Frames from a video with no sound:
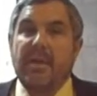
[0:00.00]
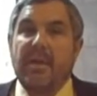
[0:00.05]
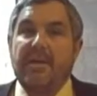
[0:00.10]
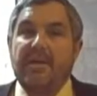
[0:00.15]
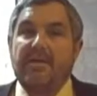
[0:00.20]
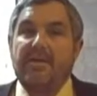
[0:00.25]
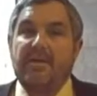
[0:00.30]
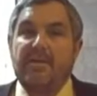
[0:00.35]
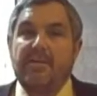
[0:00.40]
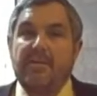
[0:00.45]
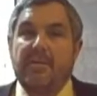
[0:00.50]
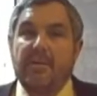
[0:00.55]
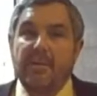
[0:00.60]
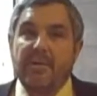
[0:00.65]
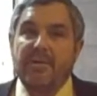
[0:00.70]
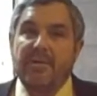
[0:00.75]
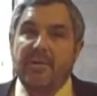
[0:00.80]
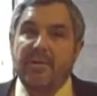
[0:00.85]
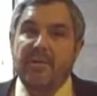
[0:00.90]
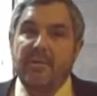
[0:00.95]
And it's
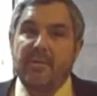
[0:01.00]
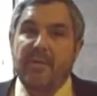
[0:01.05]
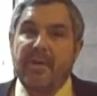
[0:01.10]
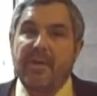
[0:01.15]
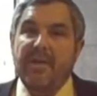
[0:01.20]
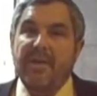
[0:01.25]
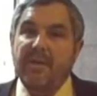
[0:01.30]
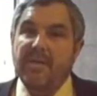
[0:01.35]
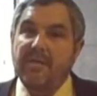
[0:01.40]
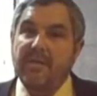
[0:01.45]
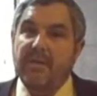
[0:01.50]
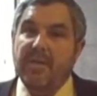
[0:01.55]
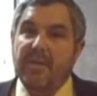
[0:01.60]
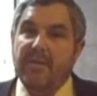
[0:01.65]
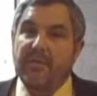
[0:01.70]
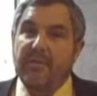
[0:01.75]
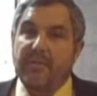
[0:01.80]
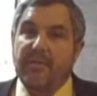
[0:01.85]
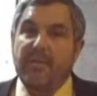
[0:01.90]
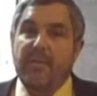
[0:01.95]
controlled in such a way that
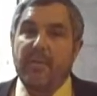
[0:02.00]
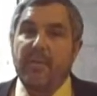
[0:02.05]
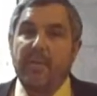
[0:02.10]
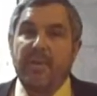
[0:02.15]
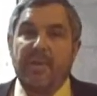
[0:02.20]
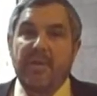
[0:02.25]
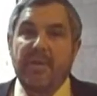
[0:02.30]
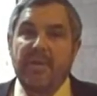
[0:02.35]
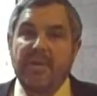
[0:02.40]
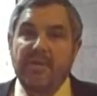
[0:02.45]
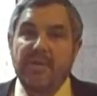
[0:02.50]
affordability